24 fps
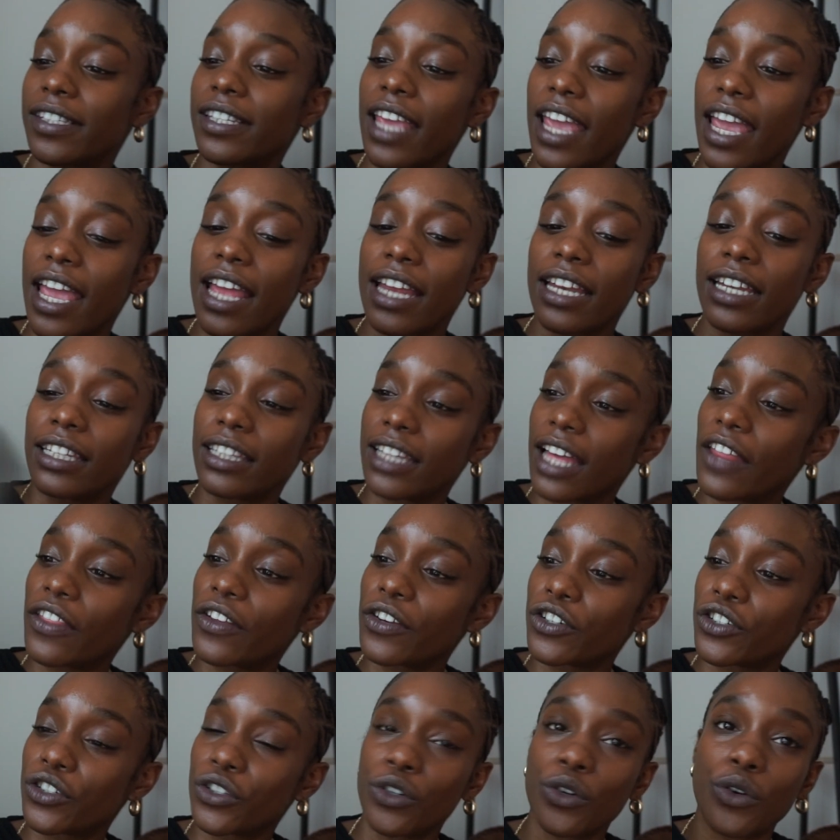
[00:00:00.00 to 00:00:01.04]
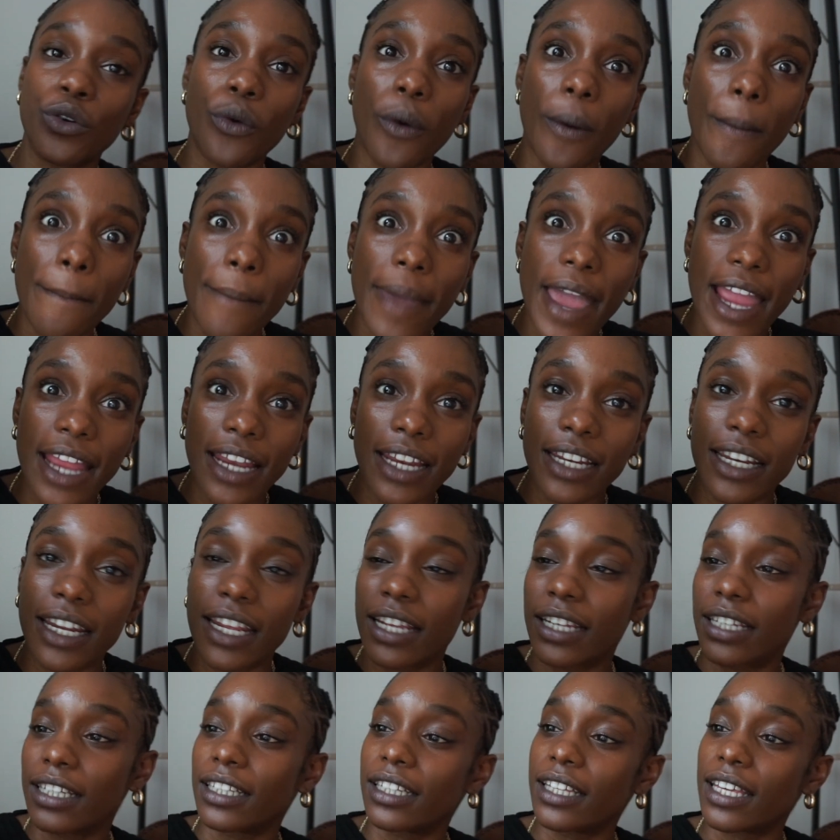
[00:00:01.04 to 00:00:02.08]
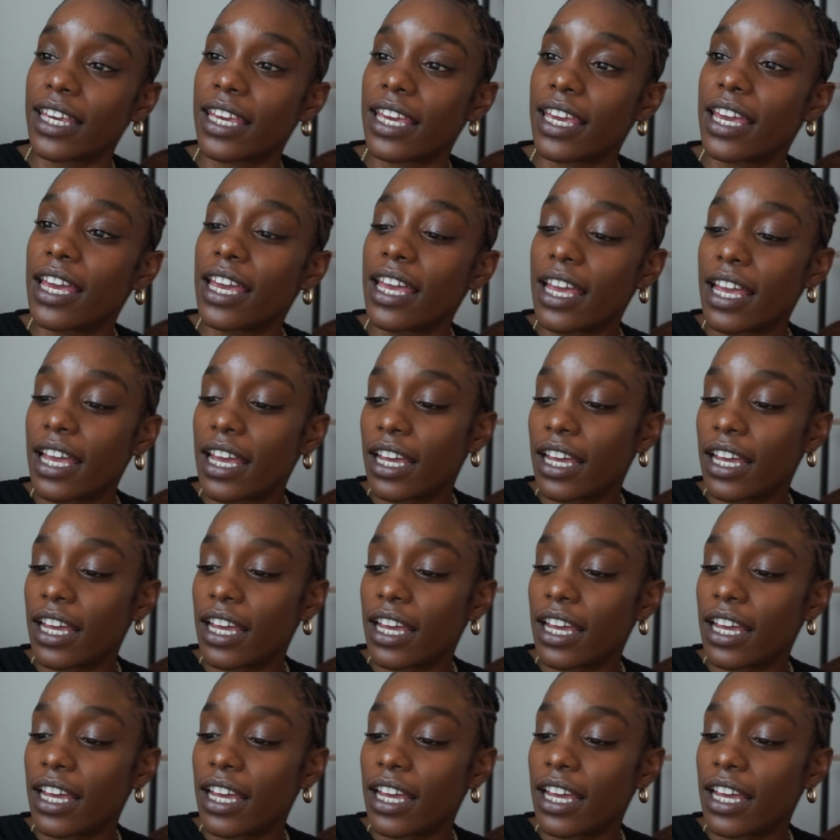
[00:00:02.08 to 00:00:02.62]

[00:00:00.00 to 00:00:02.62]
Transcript: skin leather shoe made in Italy.